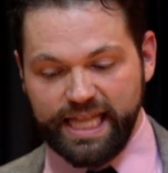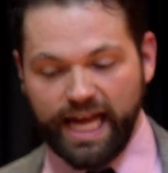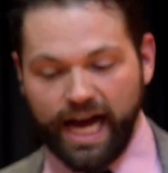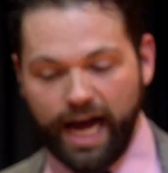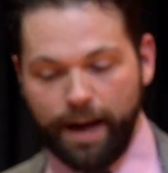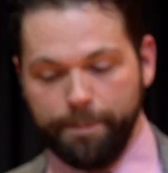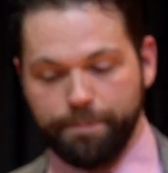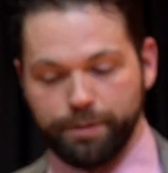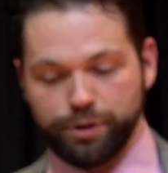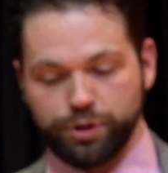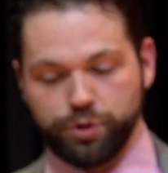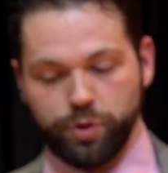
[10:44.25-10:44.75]

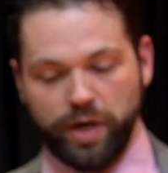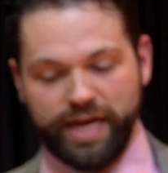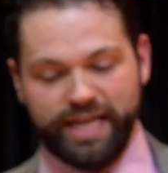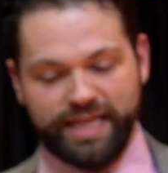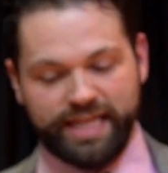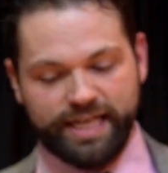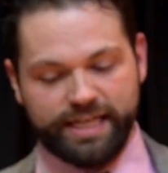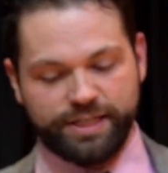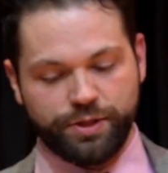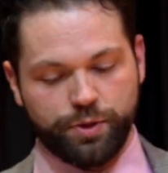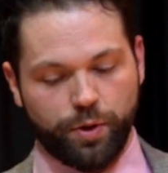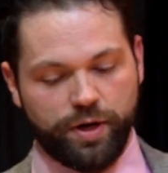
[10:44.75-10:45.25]
uh, portray
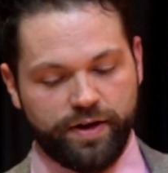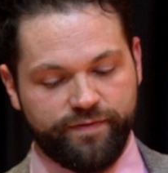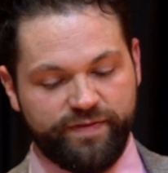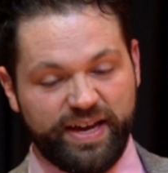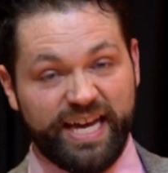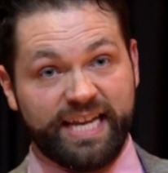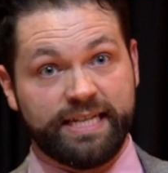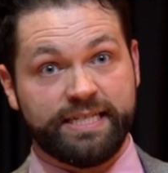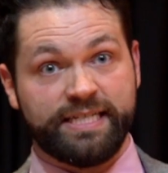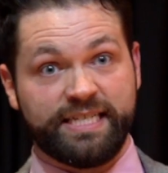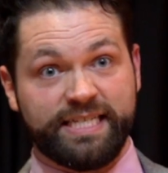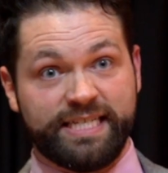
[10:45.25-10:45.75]
this sort of
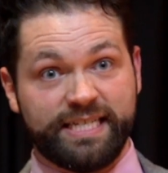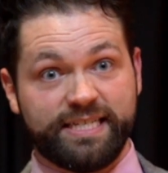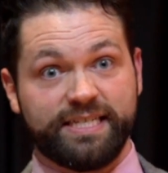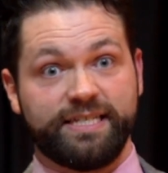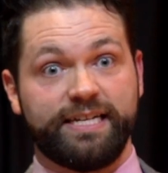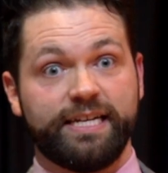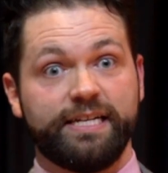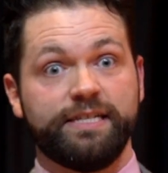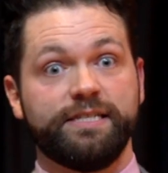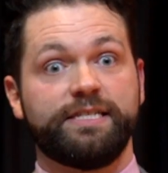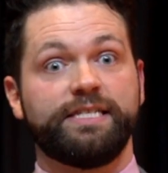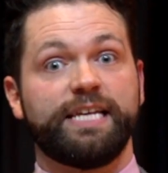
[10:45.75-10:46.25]

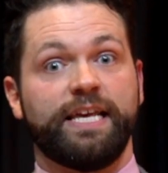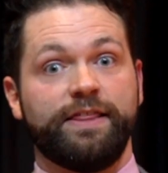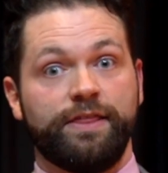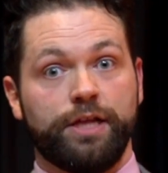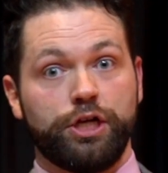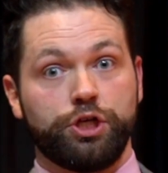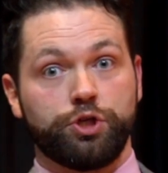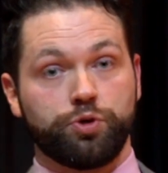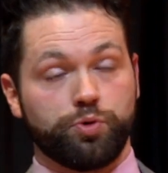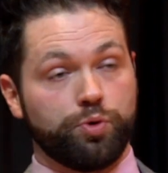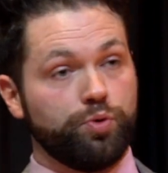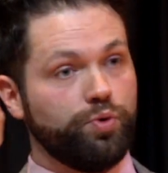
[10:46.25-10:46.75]
insistence and
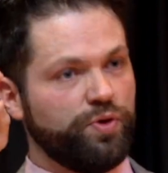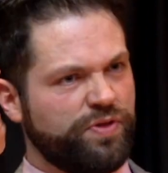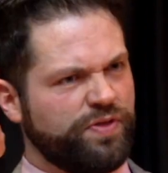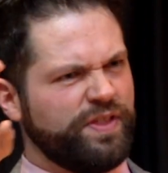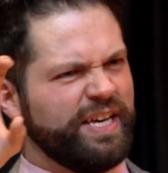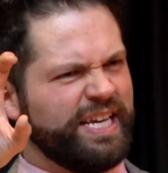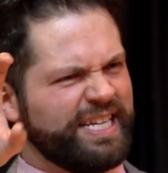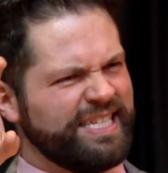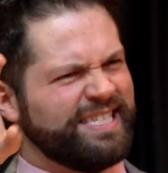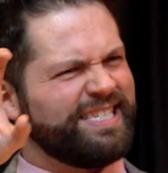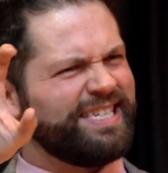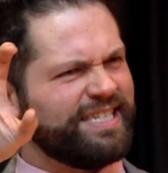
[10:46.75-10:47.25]
the truth,
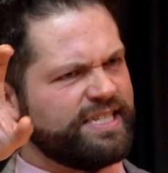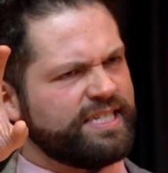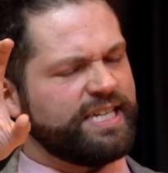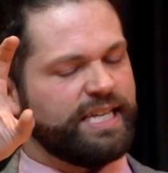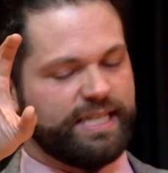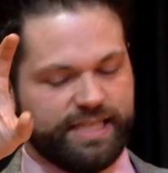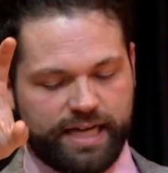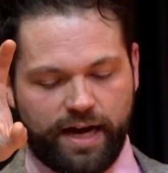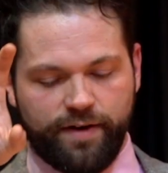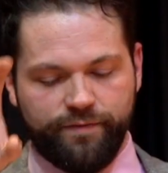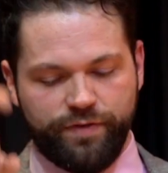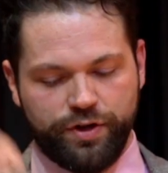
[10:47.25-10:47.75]
the
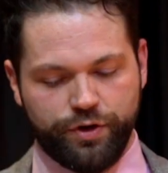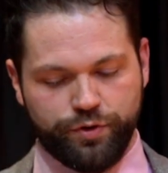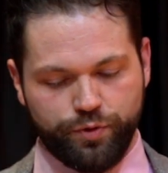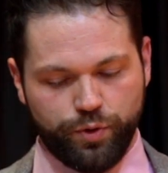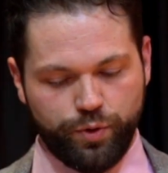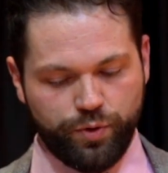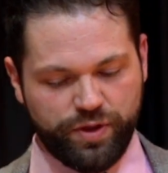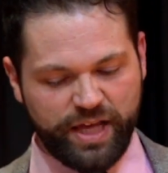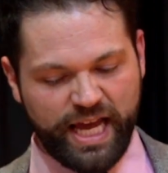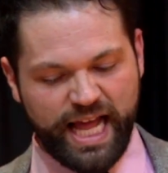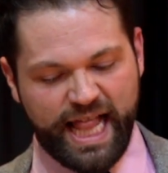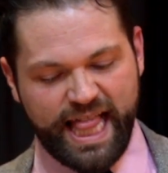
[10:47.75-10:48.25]
insistence of the
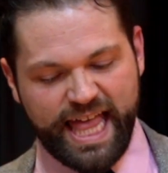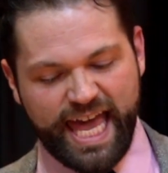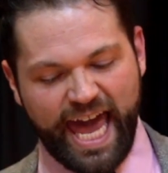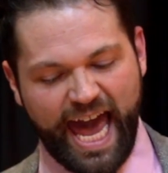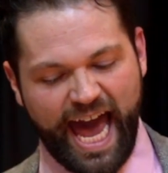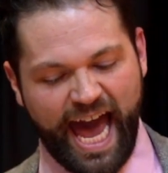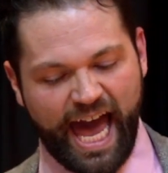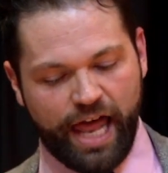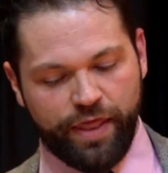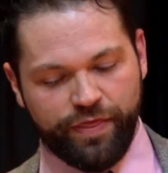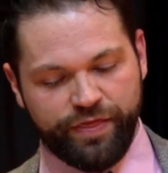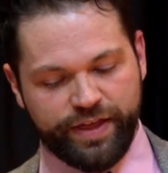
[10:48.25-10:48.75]
truth
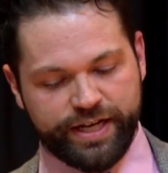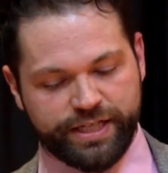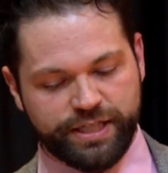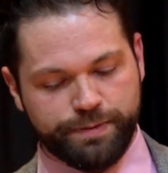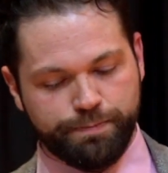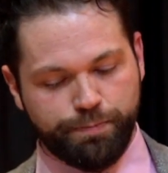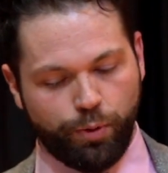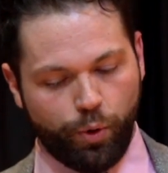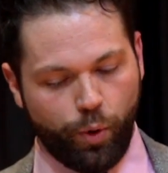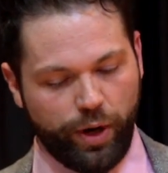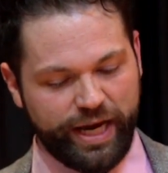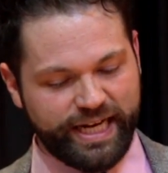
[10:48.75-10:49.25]
at this
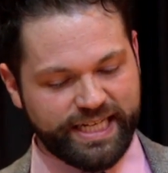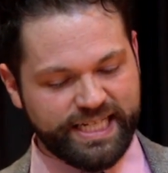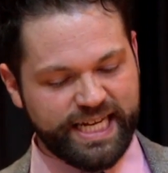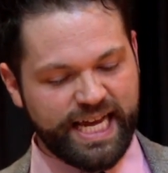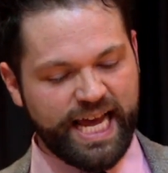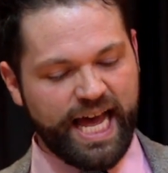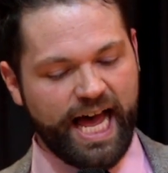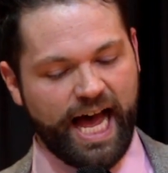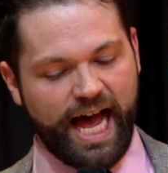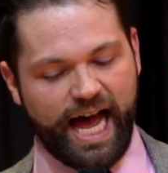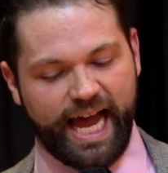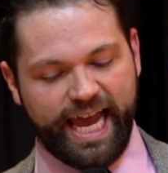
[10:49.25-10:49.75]
point
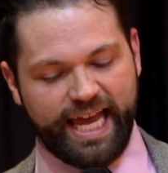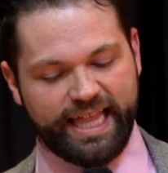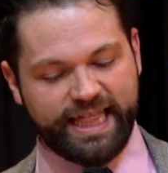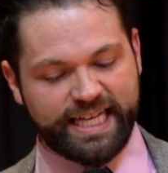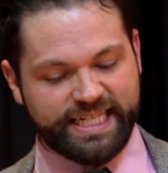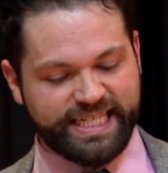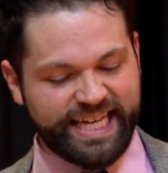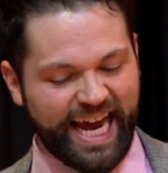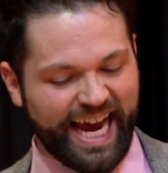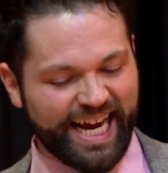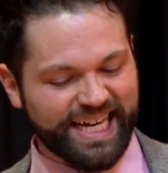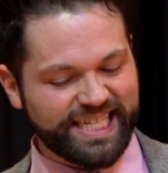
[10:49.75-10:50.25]
uh, in
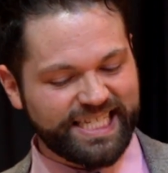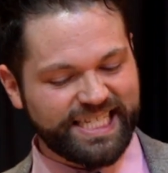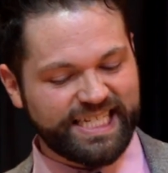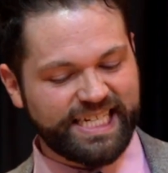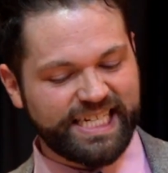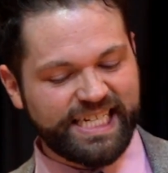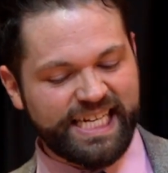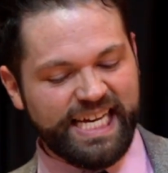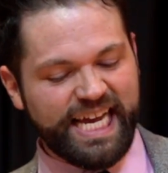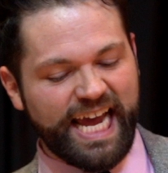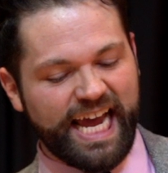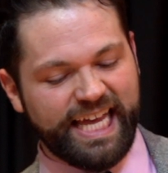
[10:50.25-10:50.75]
the text.